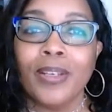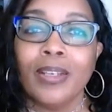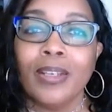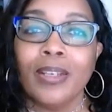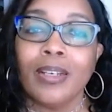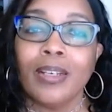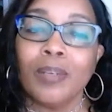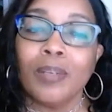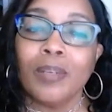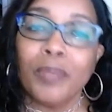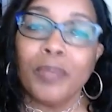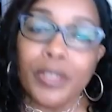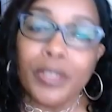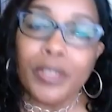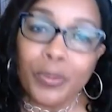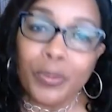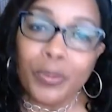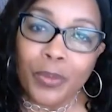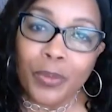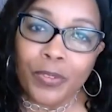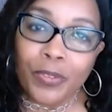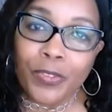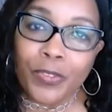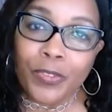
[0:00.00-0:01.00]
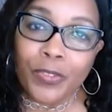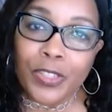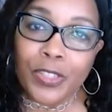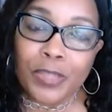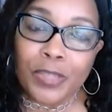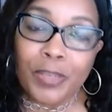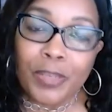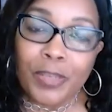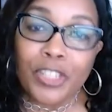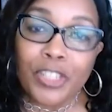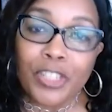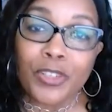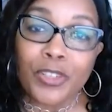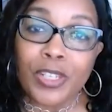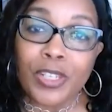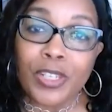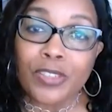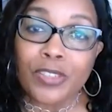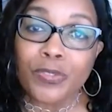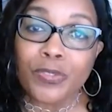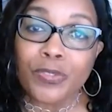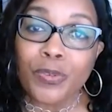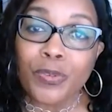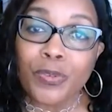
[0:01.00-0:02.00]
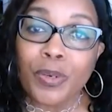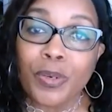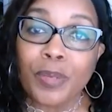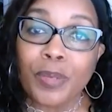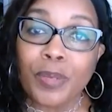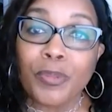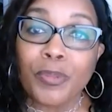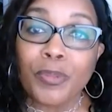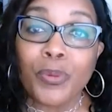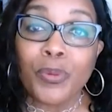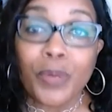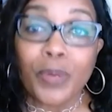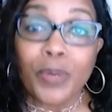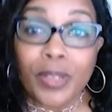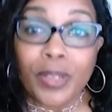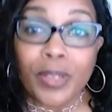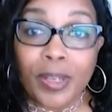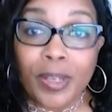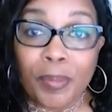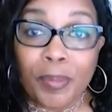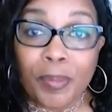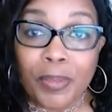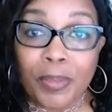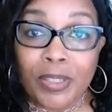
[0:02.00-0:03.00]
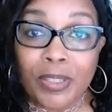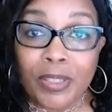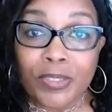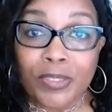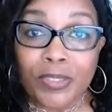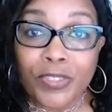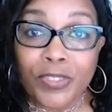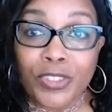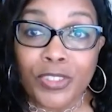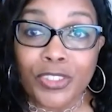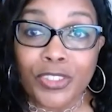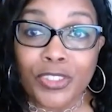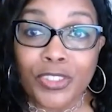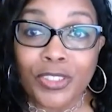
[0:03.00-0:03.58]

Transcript: a blended workforce might transform your company's future.